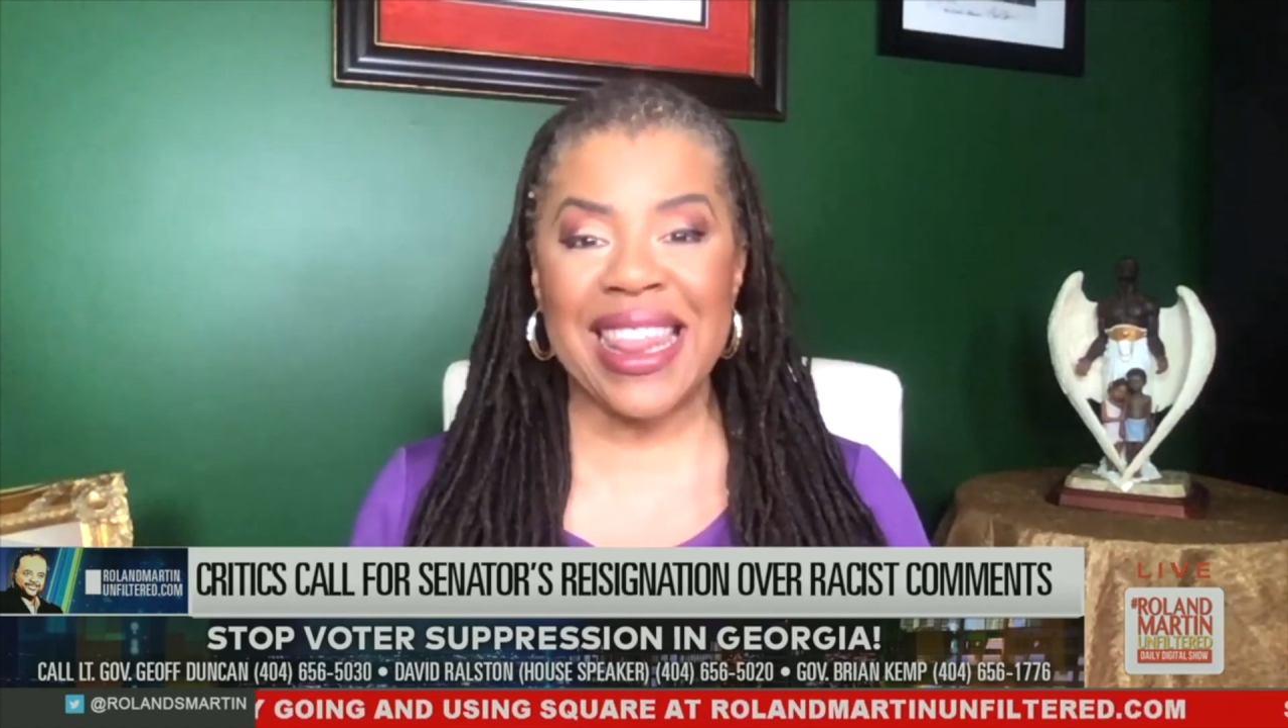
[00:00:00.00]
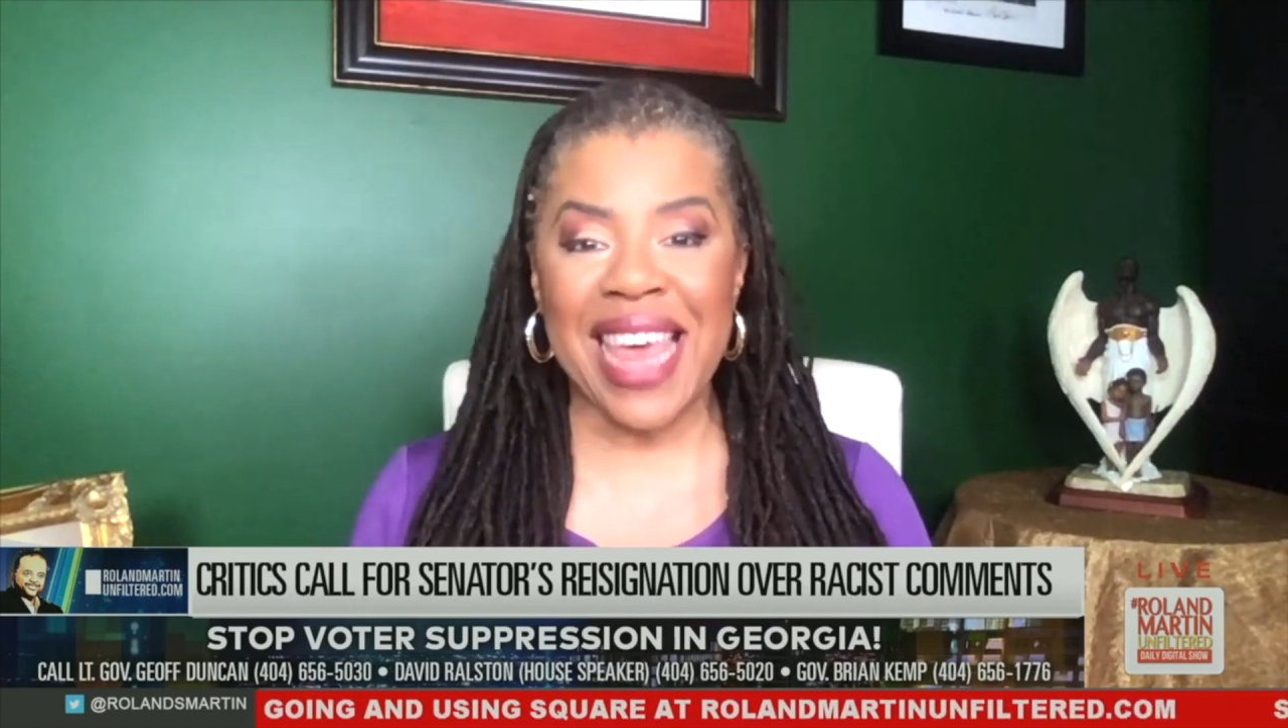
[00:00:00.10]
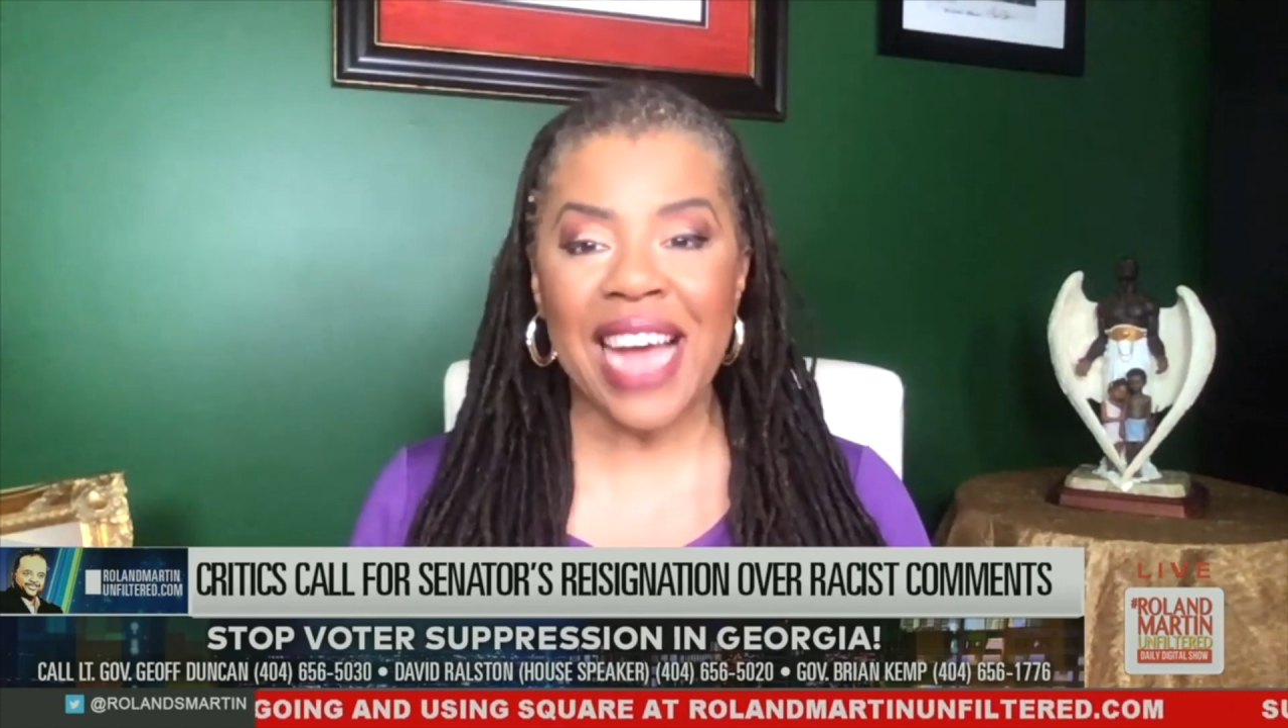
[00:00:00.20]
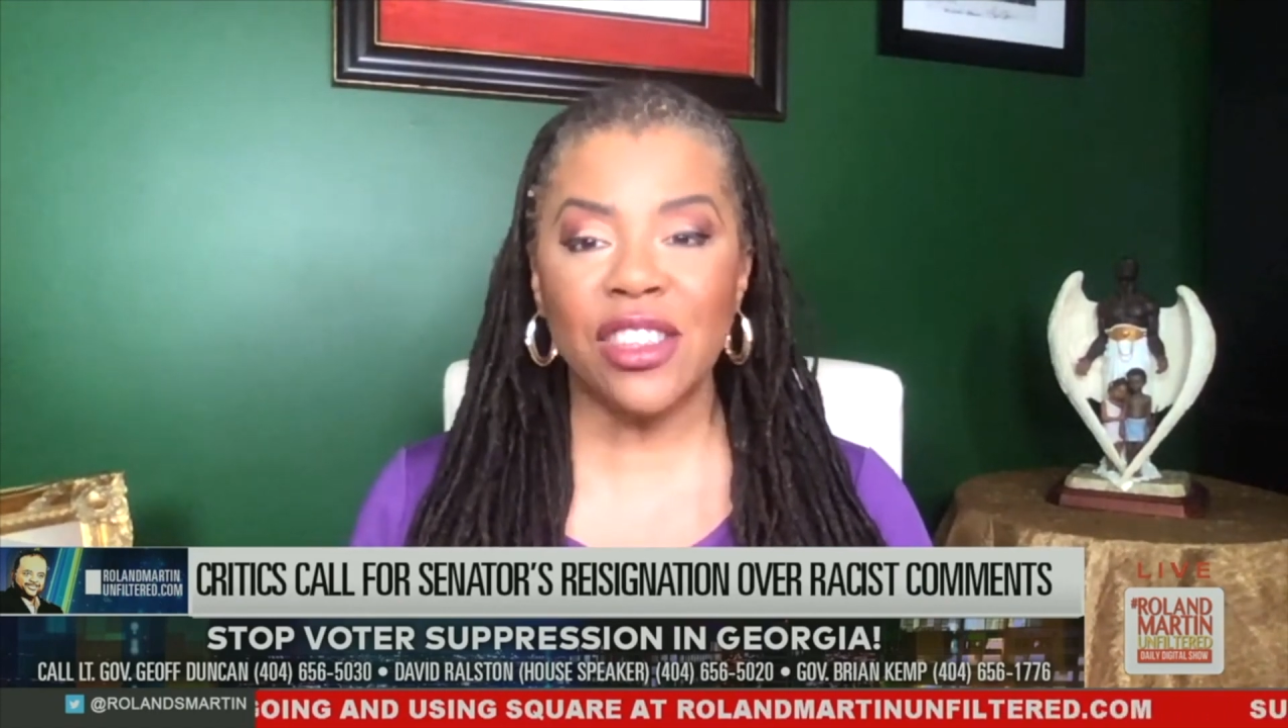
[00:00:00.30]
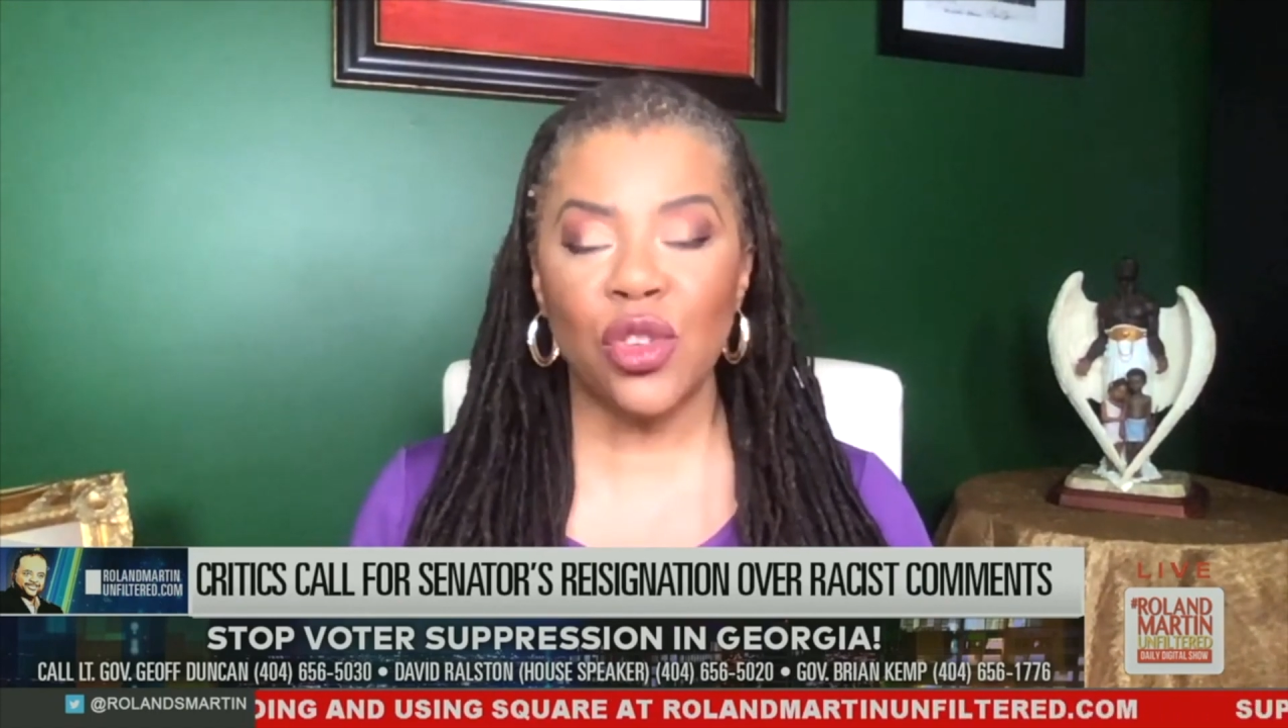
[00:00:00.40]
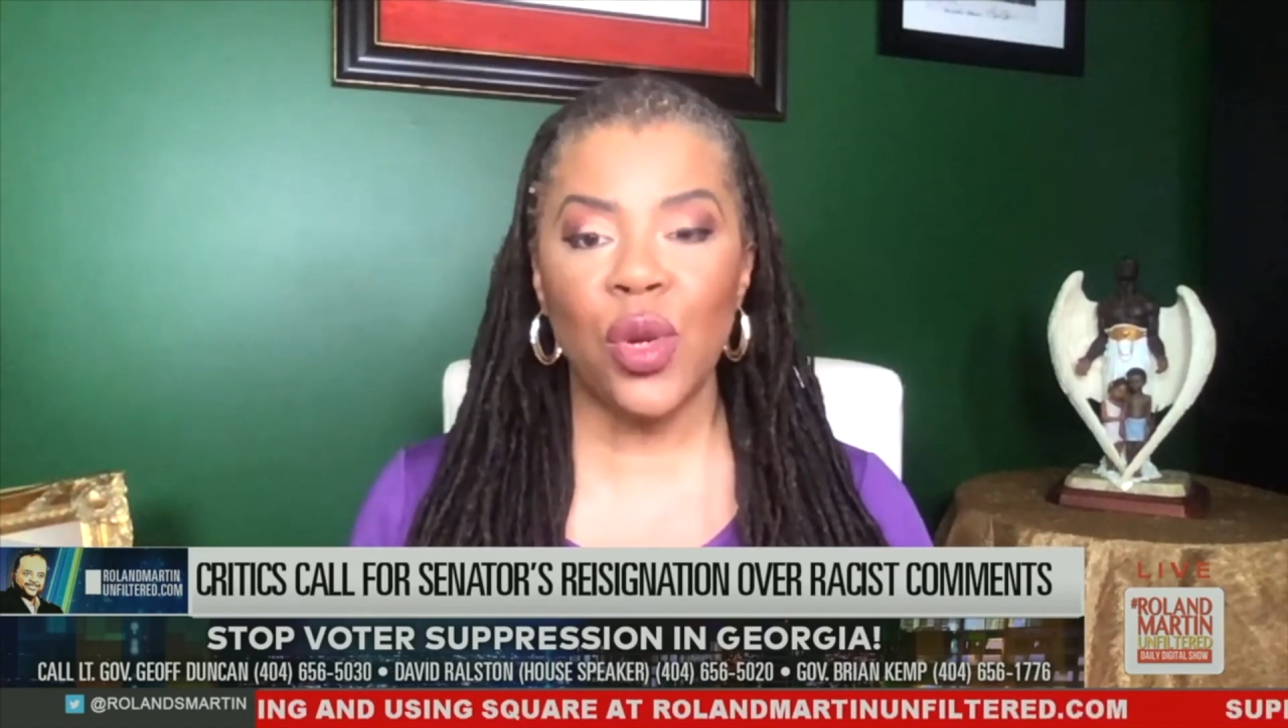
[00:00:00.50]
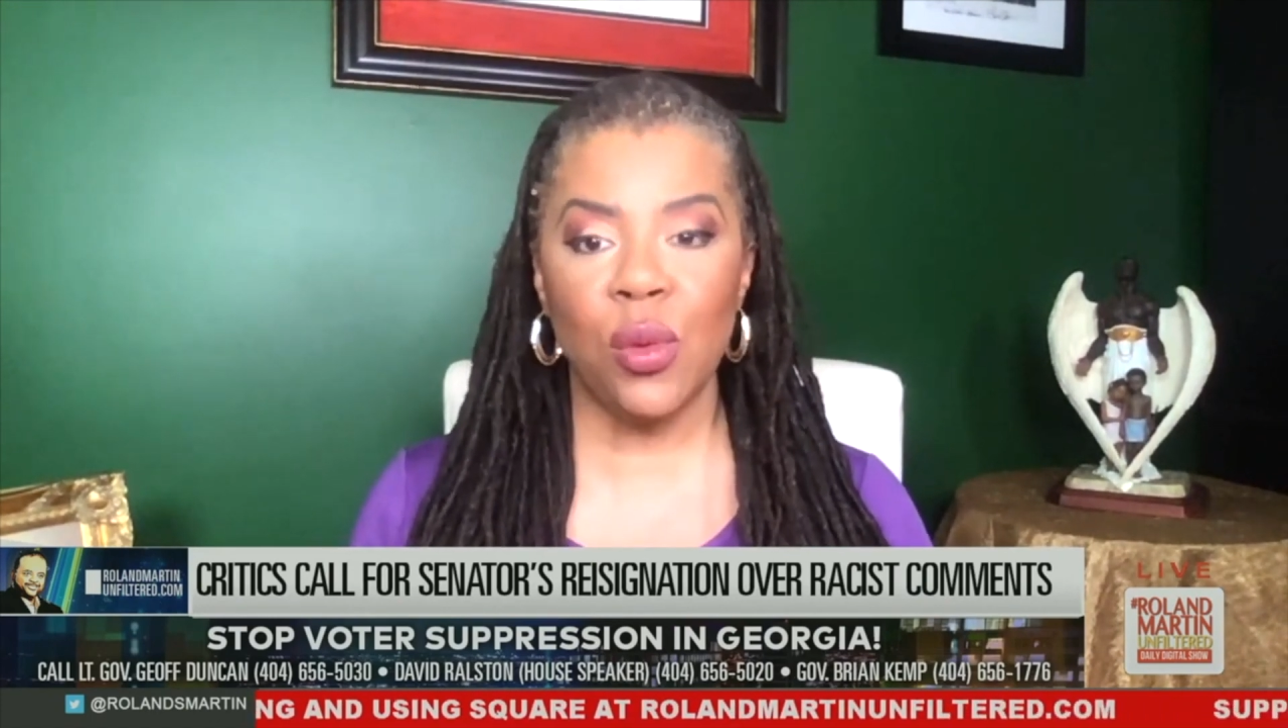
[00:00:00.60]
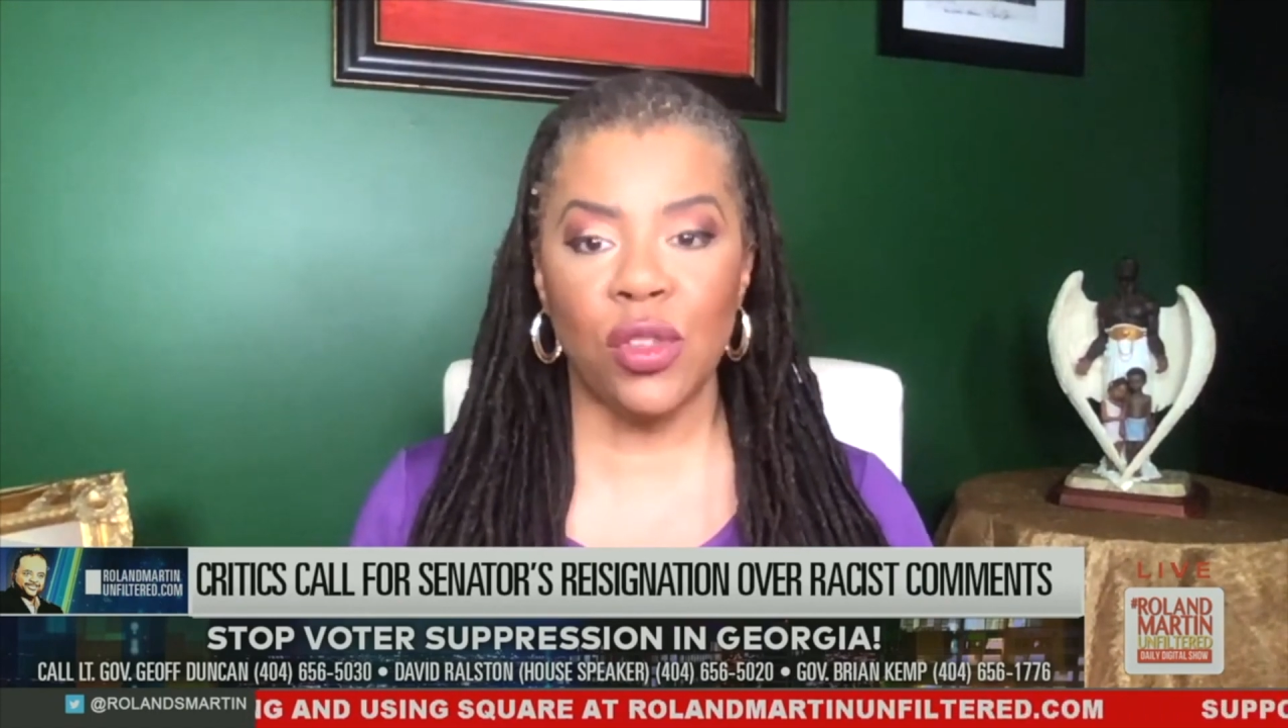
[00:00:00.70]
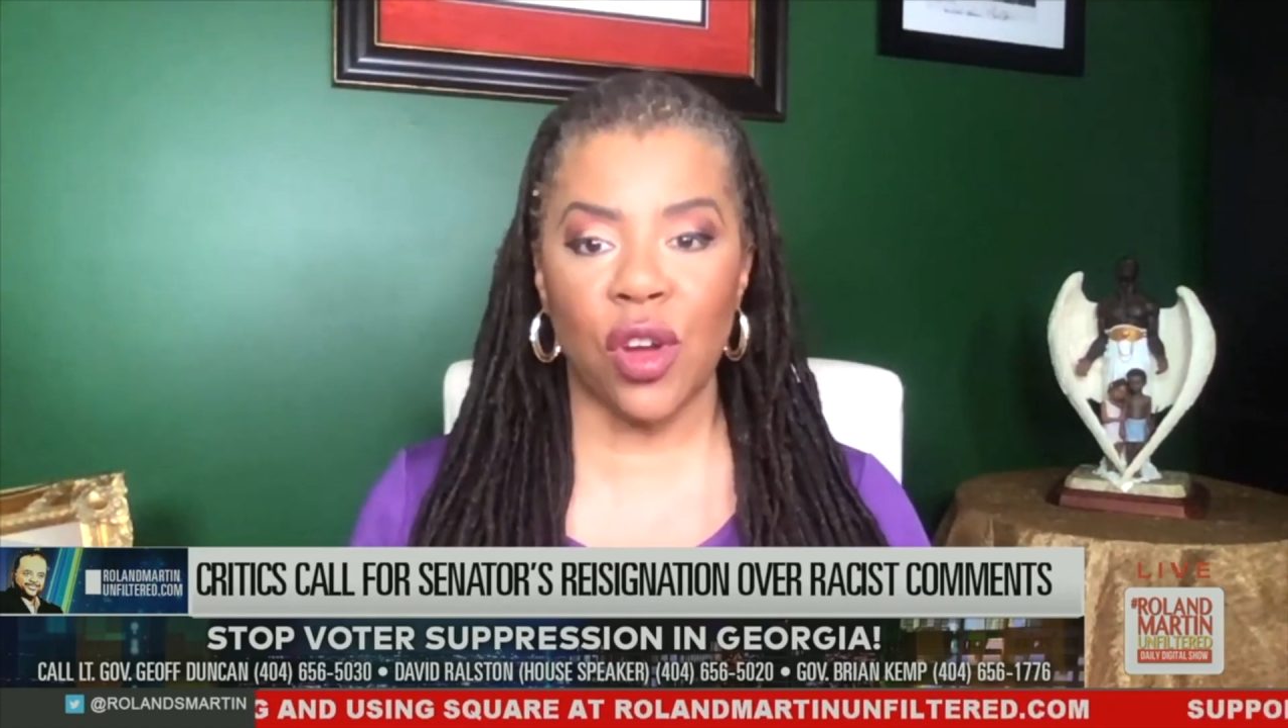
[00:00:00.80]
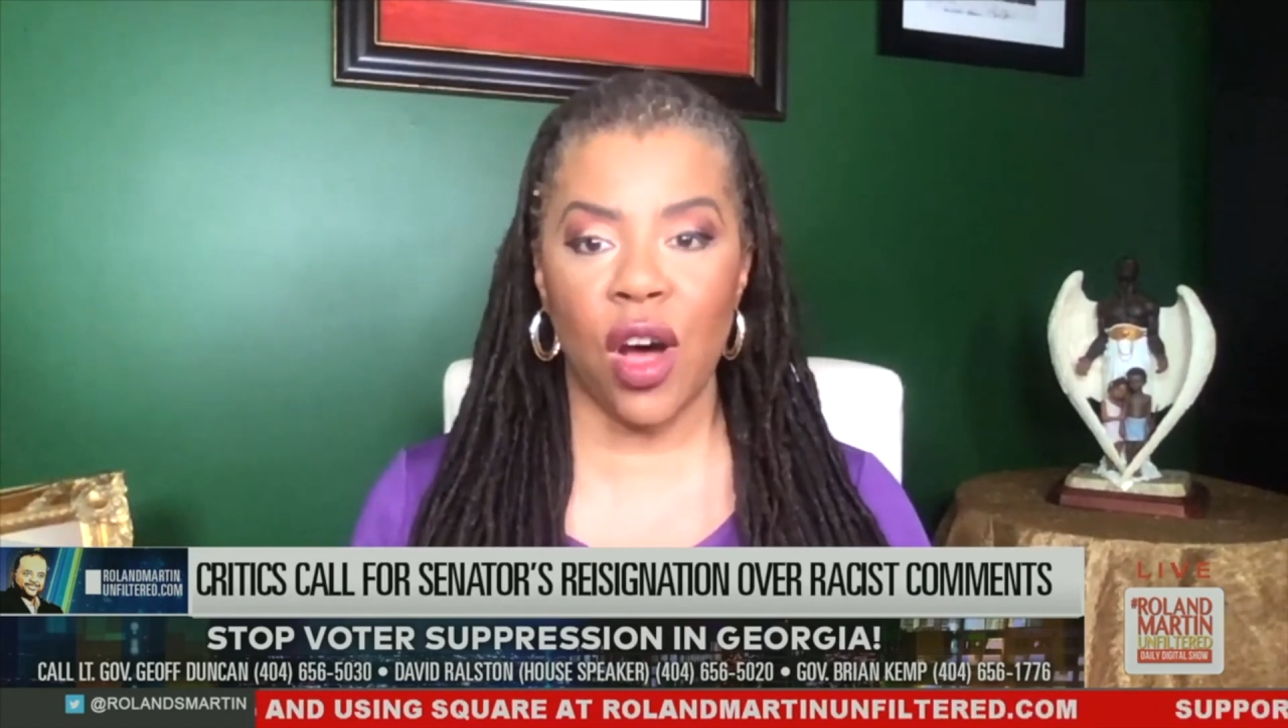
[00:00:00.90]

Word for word: That's who he was